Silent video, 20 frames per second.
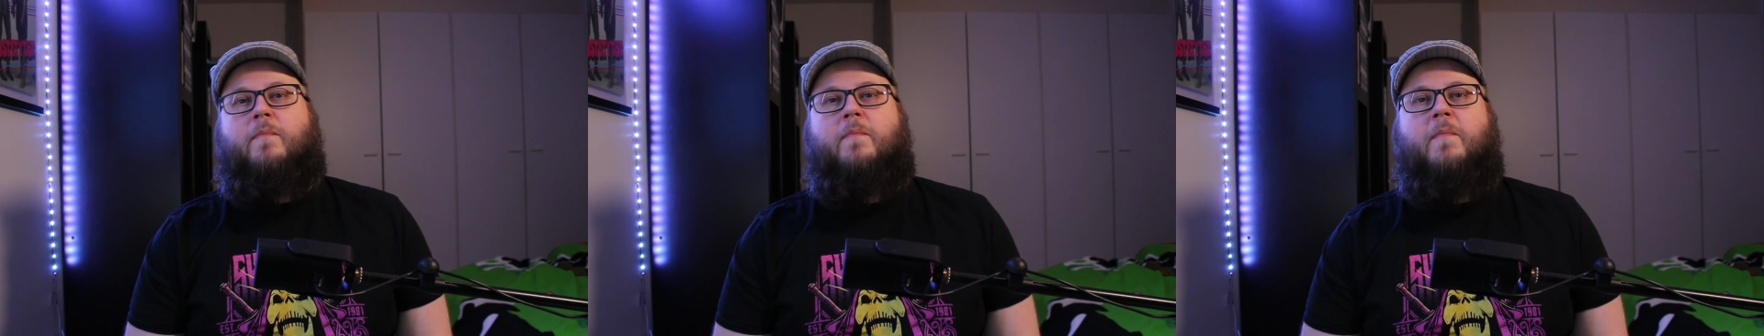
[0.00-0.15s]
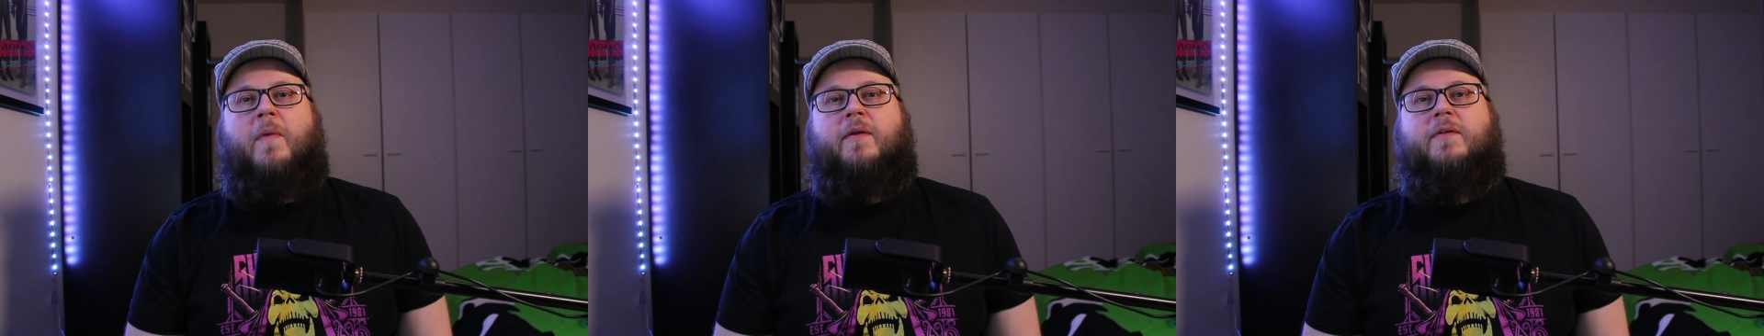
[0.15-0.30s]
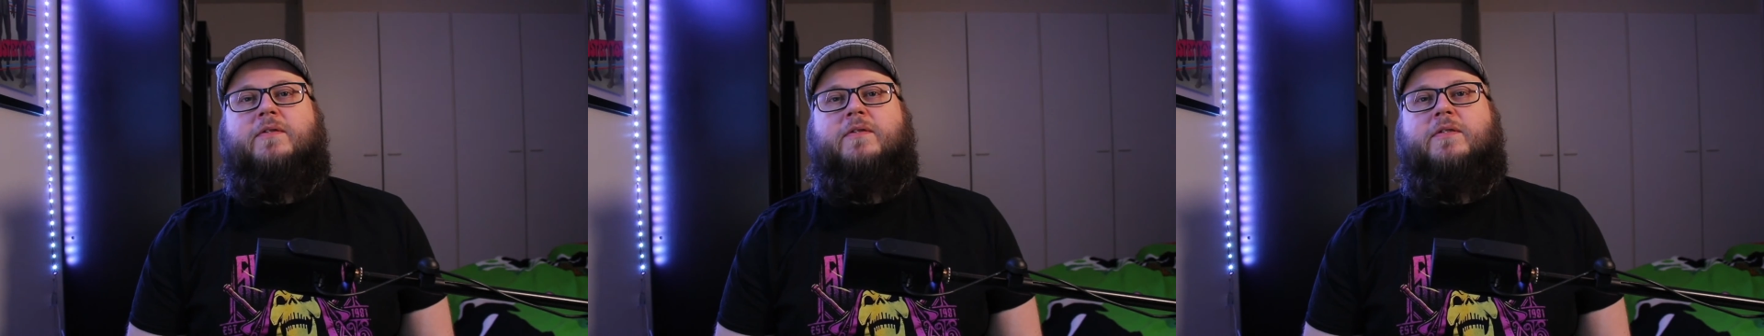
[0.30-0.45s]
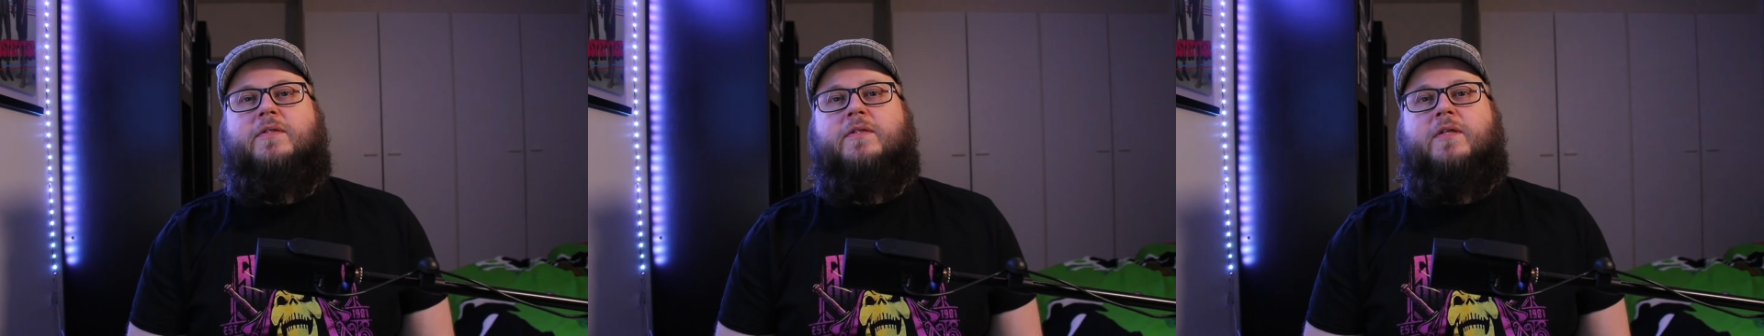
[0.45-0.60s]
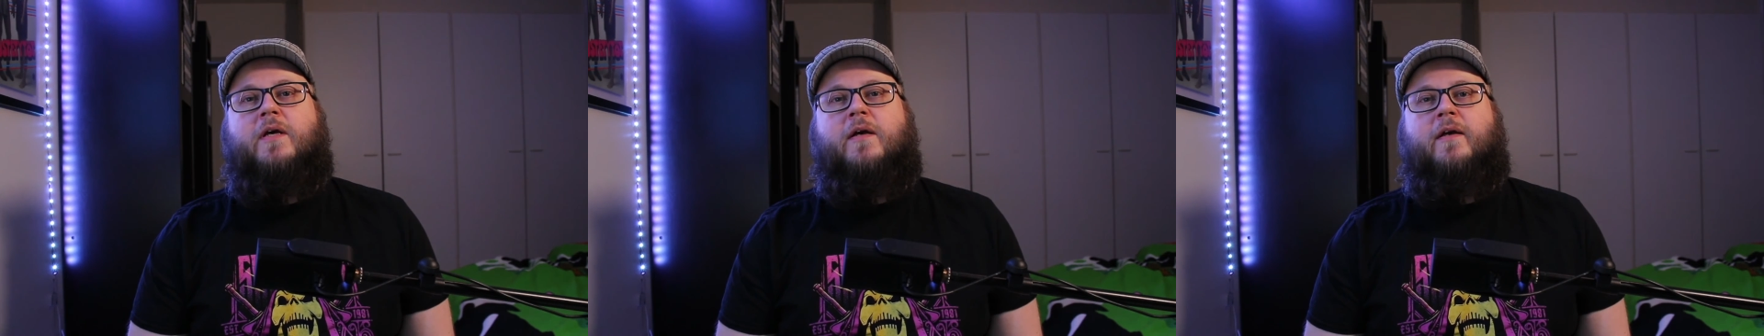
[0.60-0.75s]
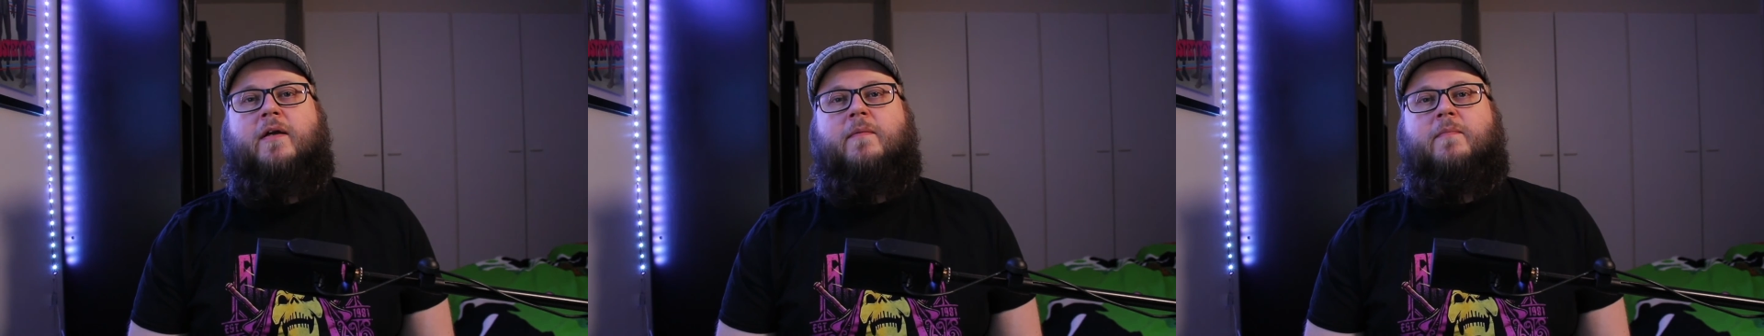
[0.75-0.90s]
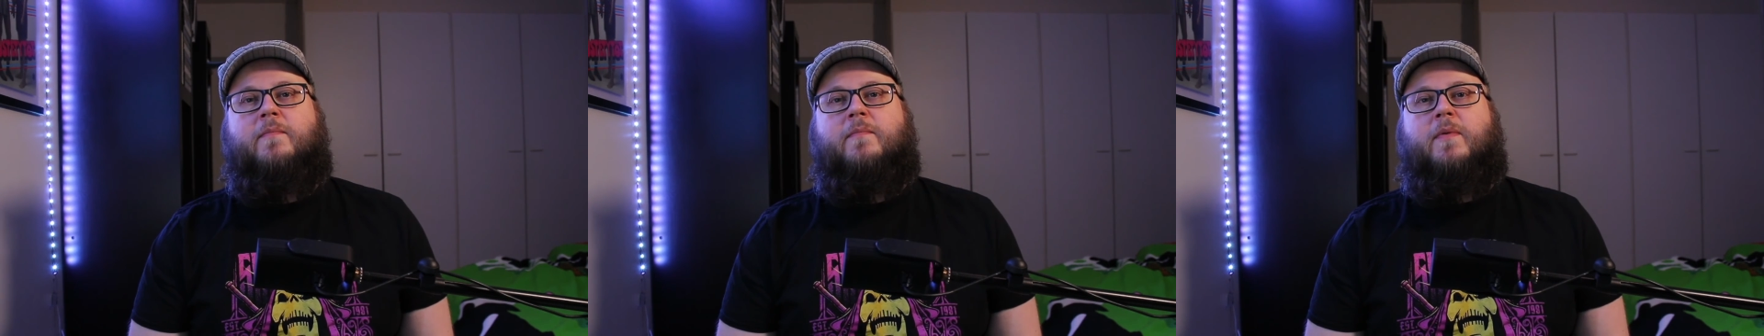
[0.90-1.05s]
months
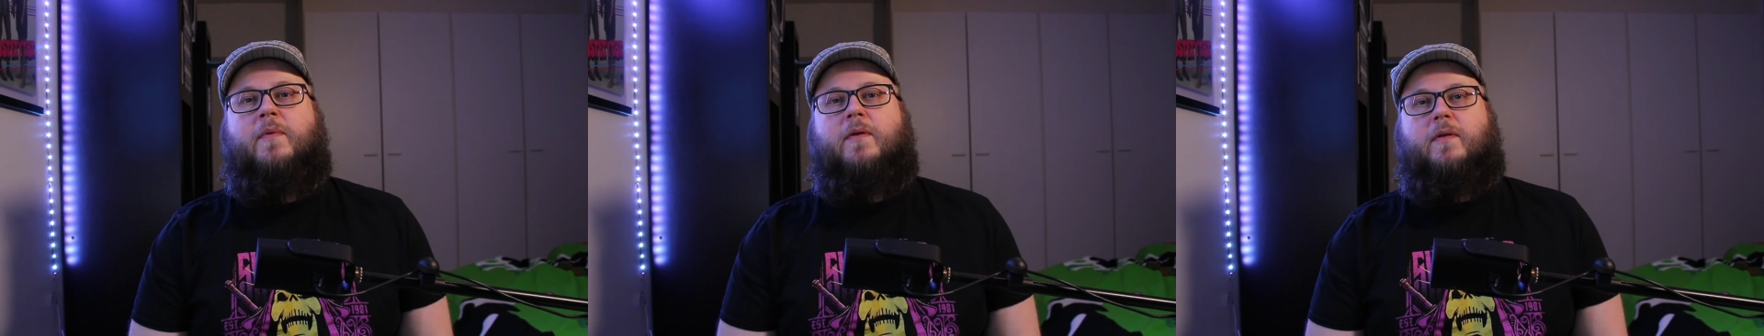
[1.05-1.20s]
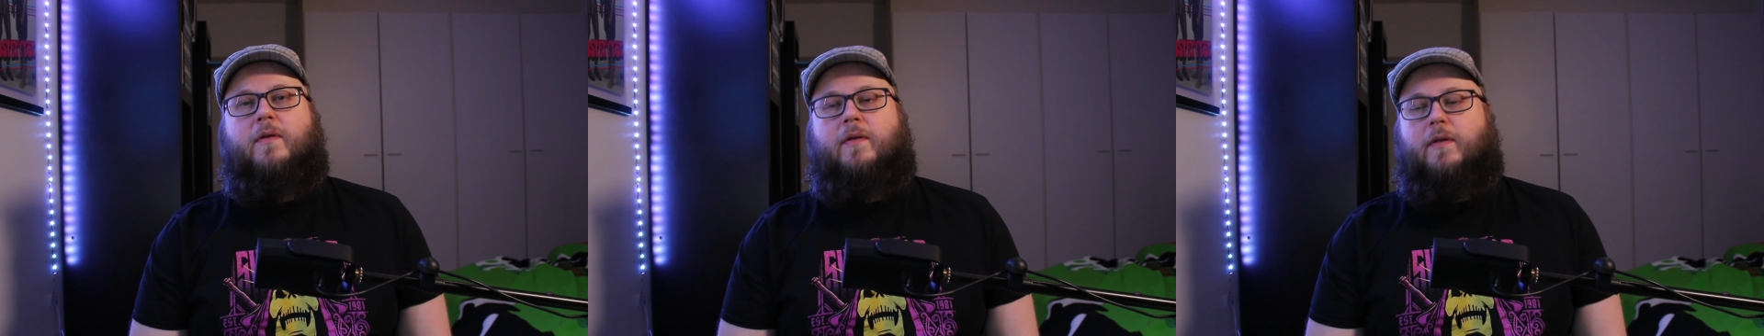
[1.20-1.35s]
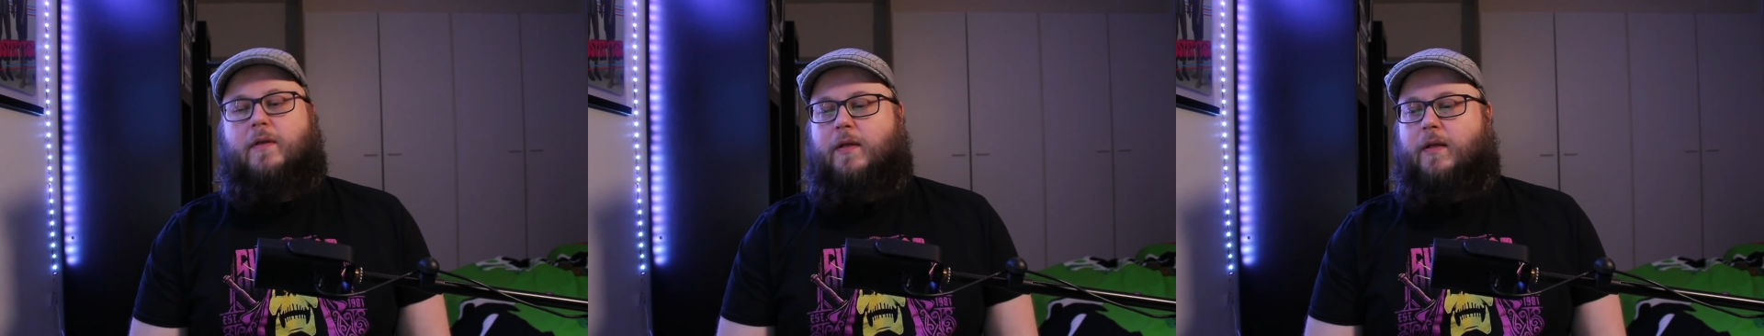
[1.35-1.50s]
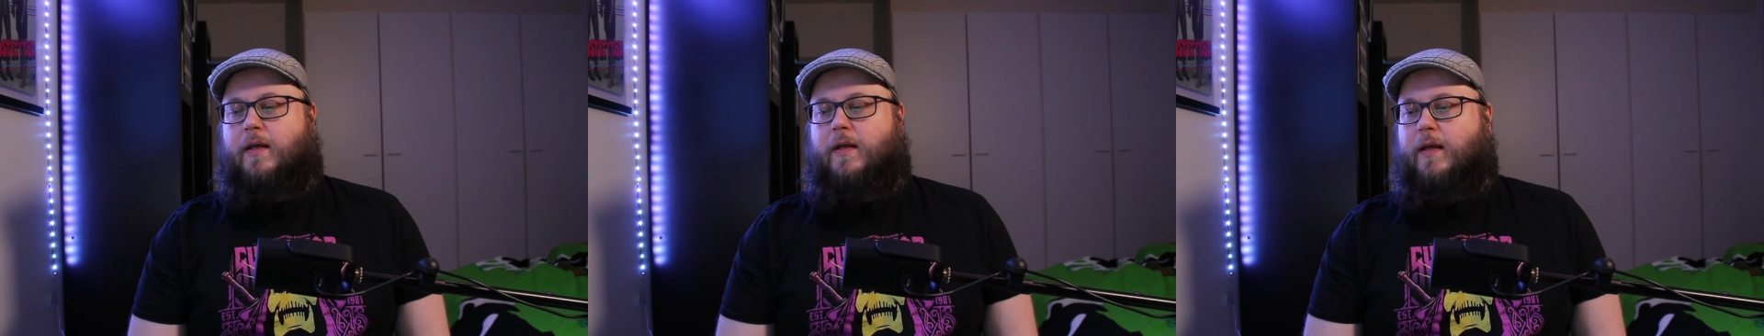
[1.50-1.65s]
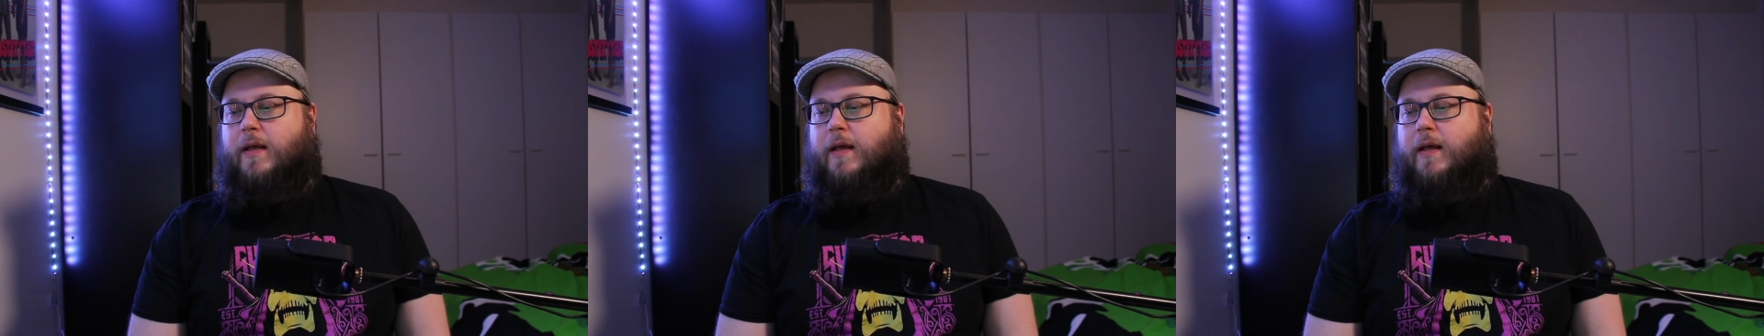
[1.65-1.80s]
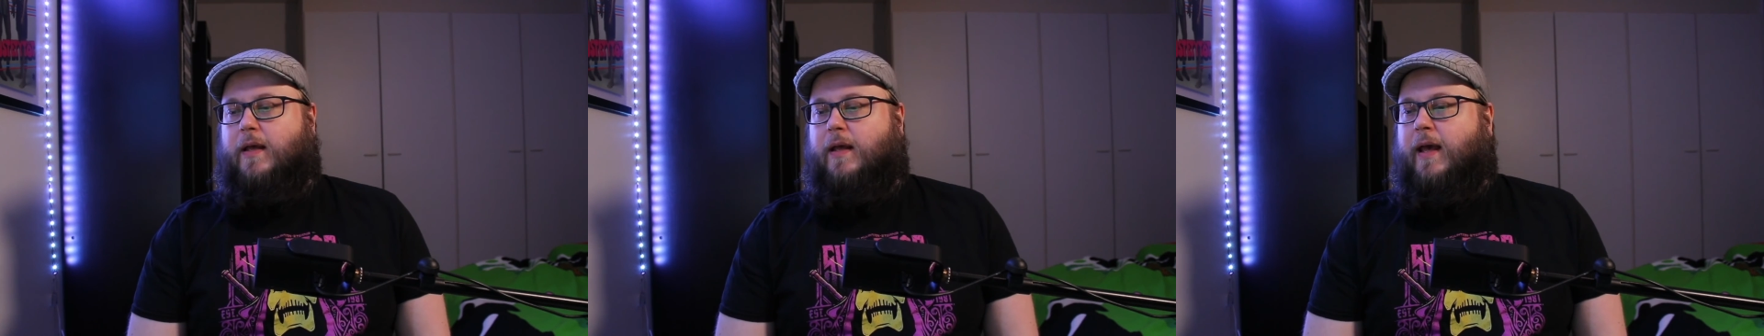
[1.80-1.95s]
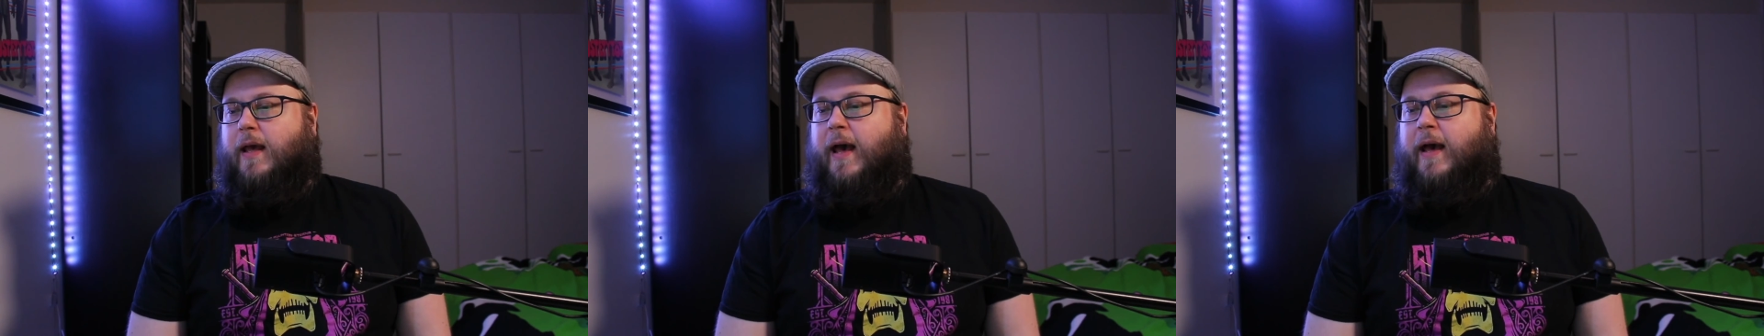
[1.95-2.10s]
time
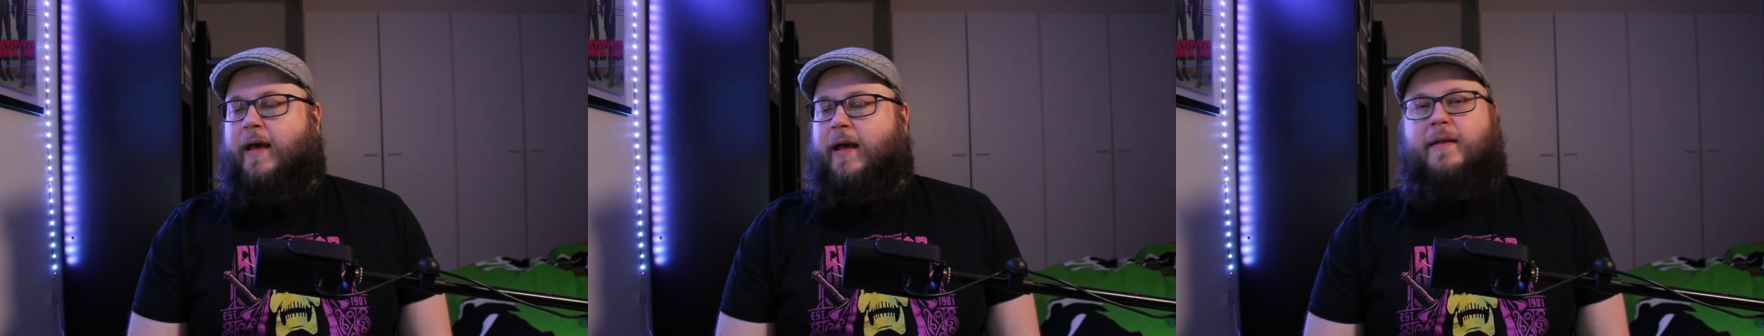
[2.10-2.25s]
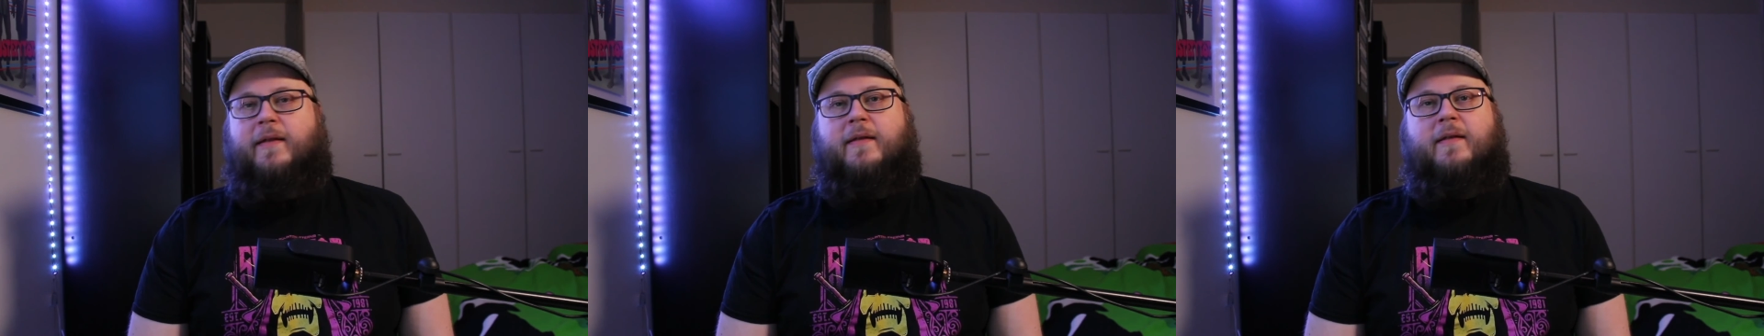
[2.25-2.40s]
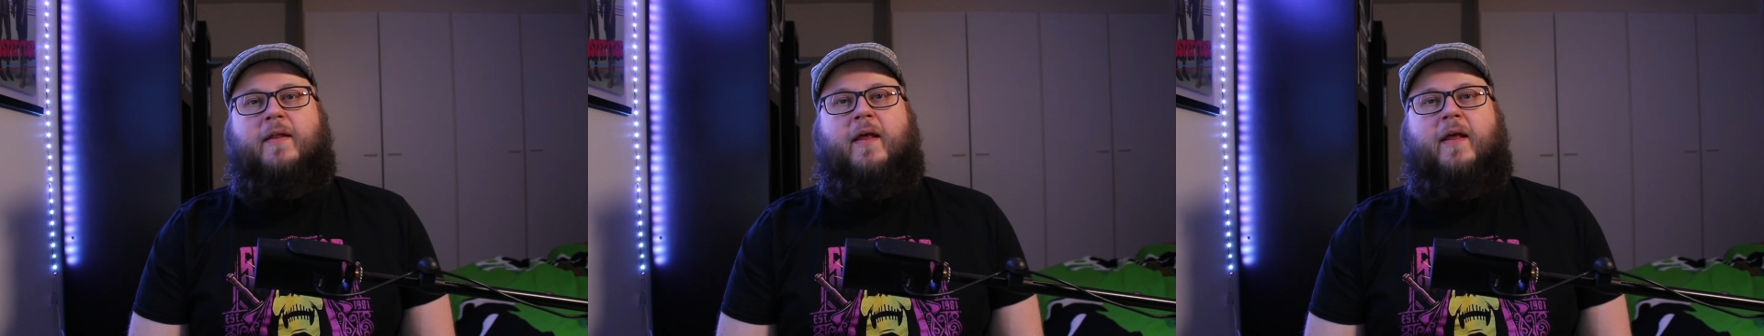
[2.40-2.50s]
and